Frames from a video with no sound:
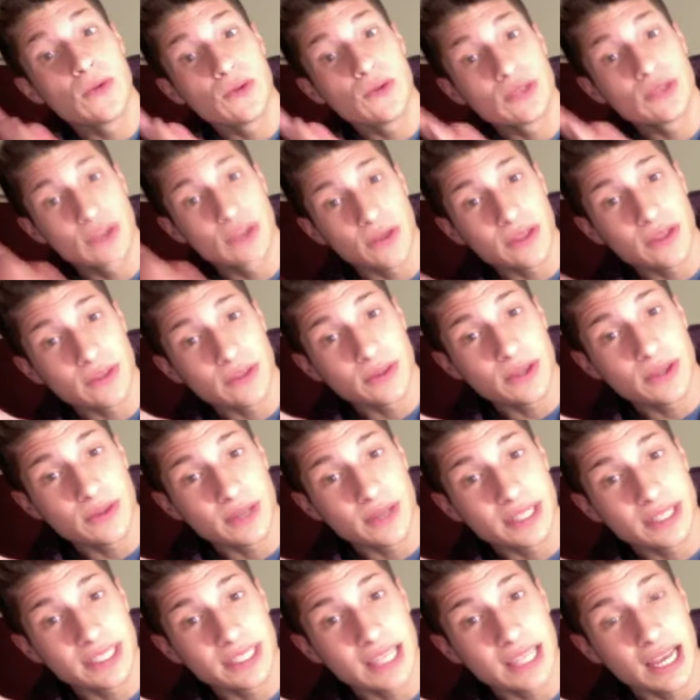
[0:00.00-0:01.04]
So this week we
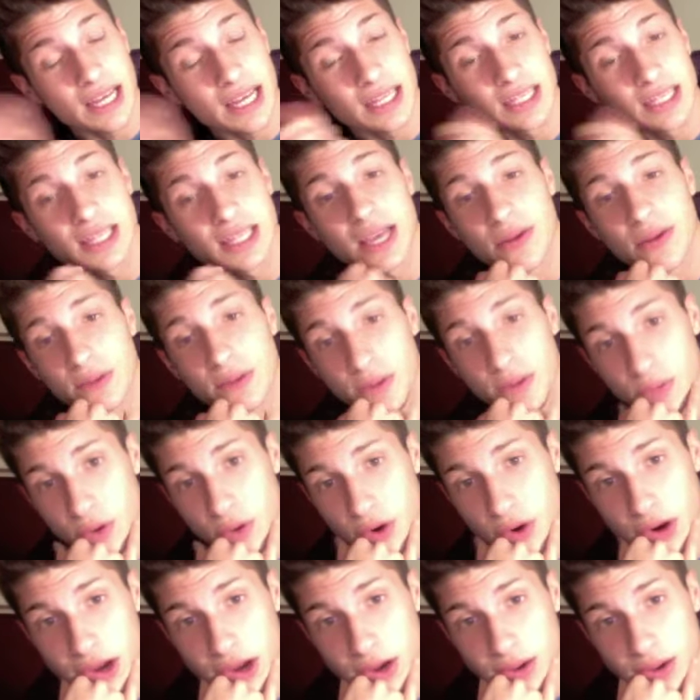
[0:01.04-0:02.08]
decided that we were
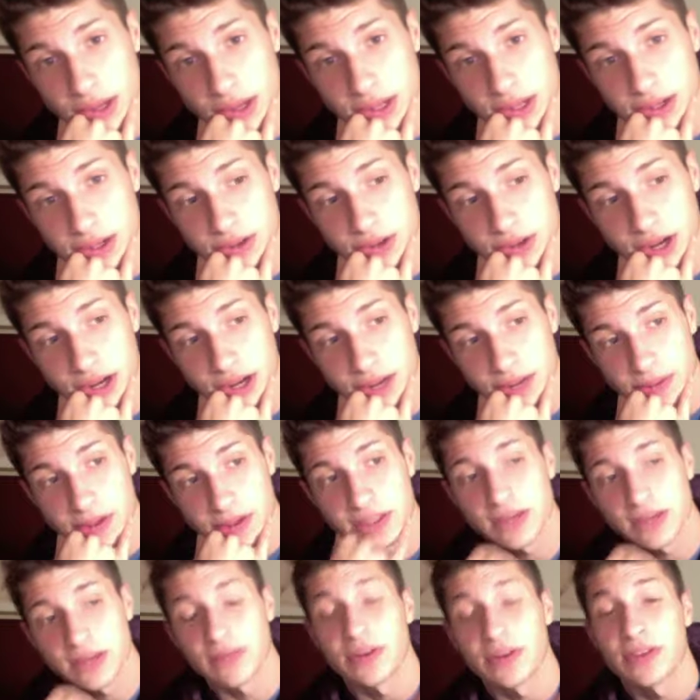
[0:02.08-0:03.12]
going to talk about
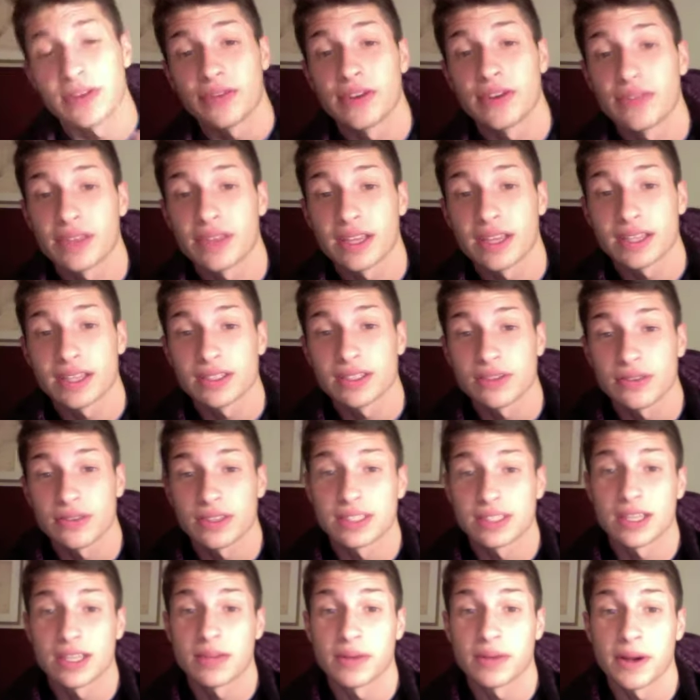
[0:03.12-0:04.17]
some of our favorite things over the
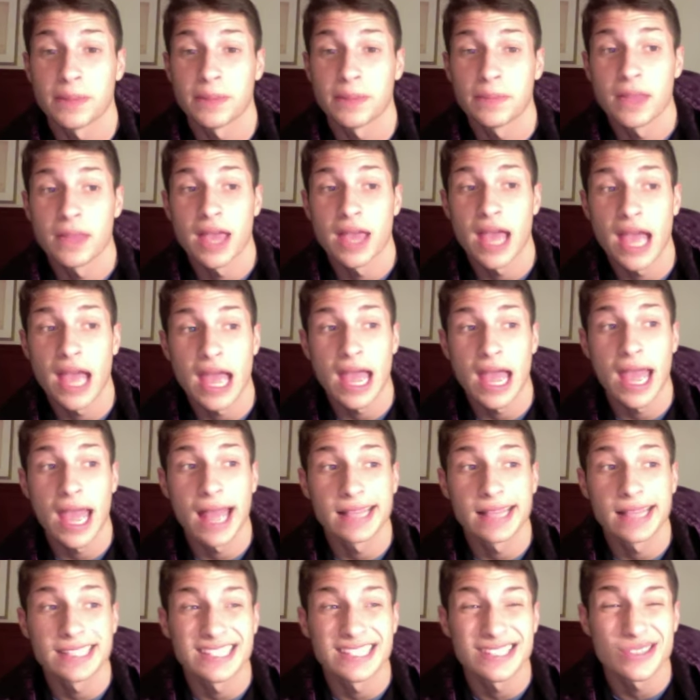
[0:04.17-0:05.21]
summer.
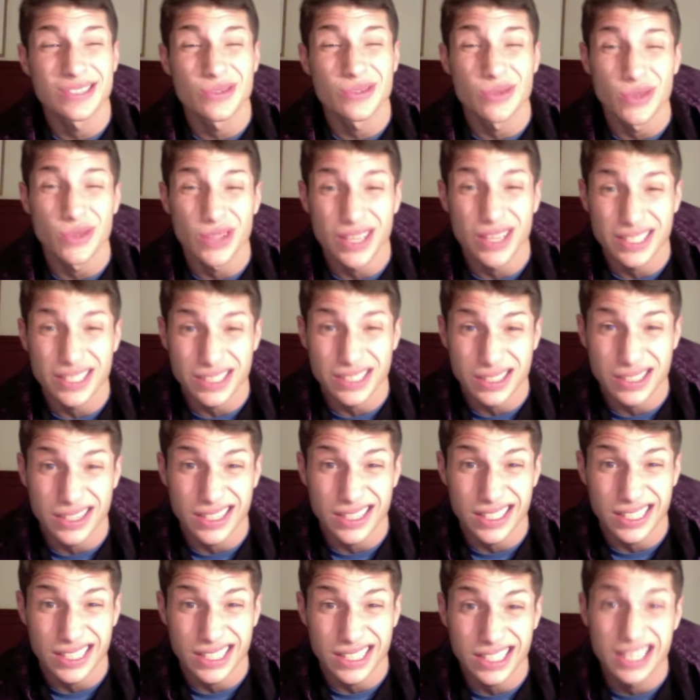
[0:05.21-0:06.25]
And since school has
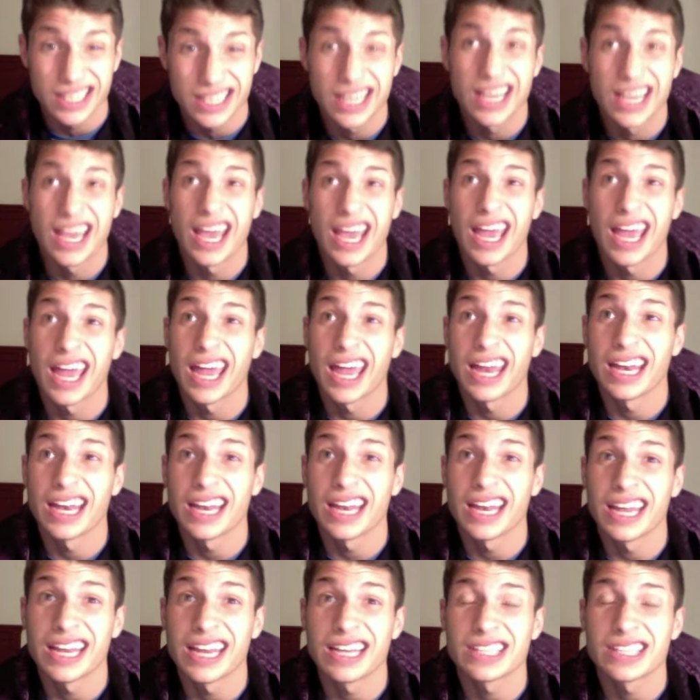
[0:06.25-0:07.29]
started, and
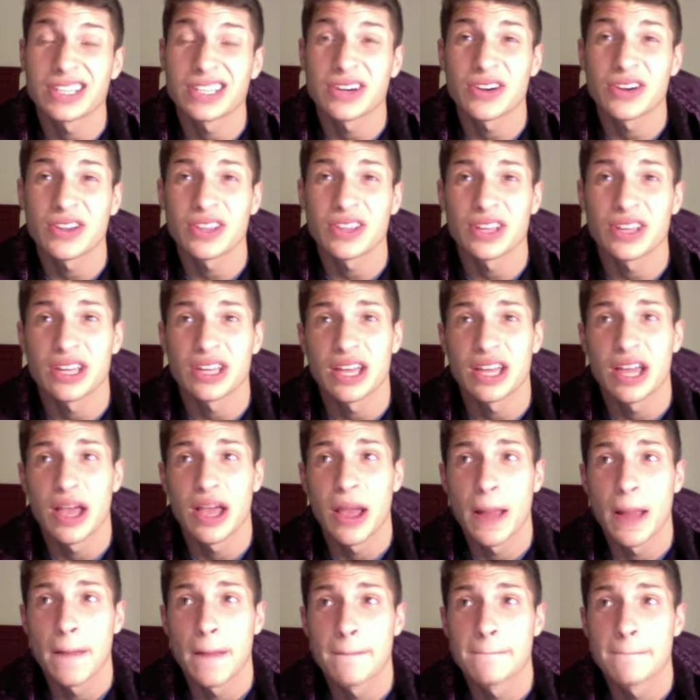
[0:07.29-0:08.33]
it is currently
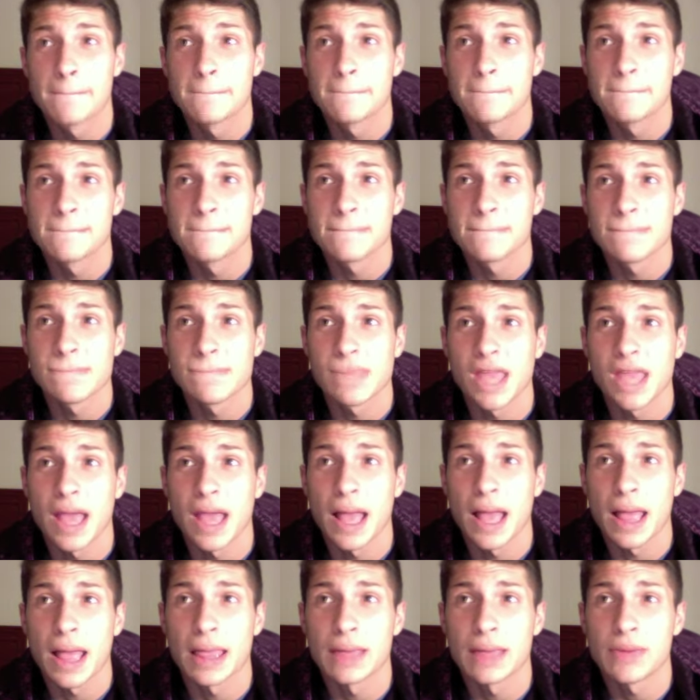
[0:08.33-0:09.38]

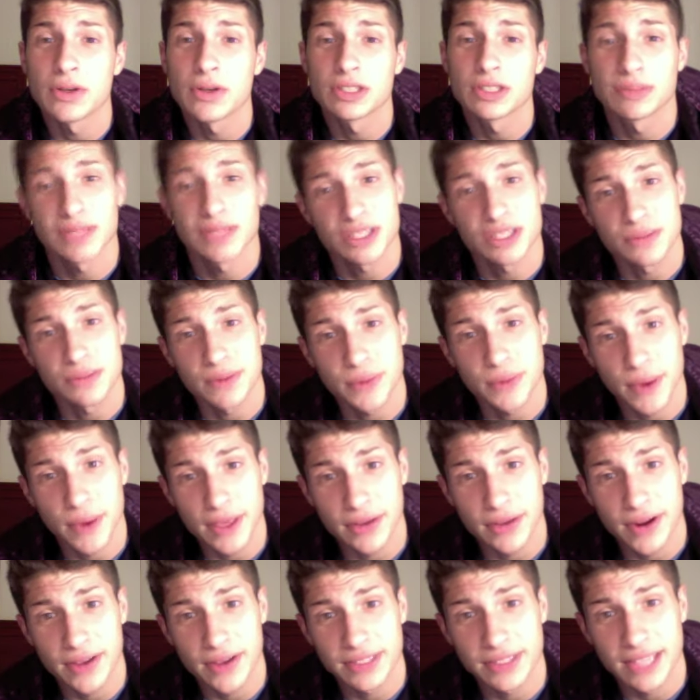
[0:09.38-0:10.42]
the most miserable
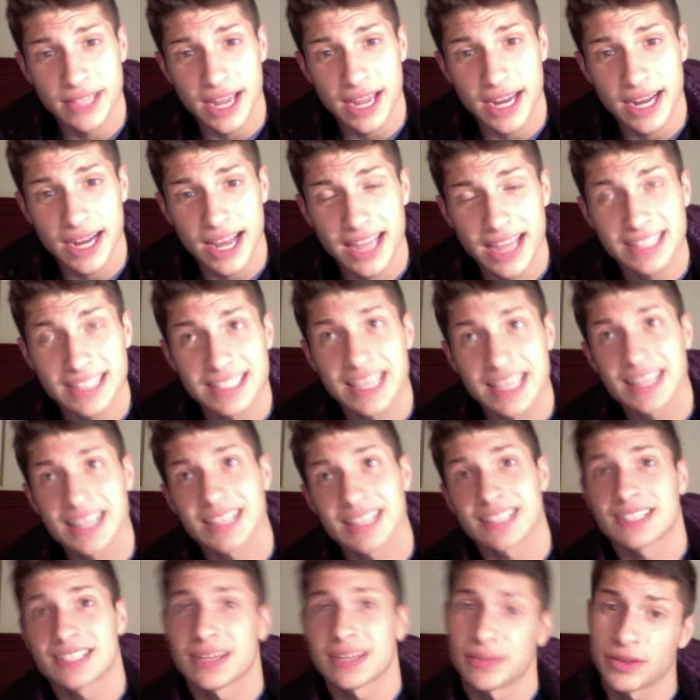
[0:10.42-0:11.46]
weather outside, I'd say that
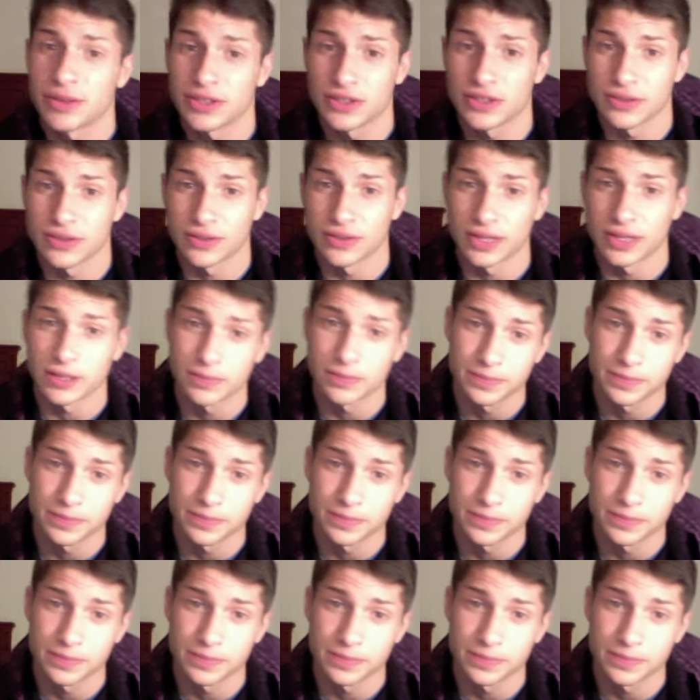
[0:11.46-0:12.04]
the summer is over.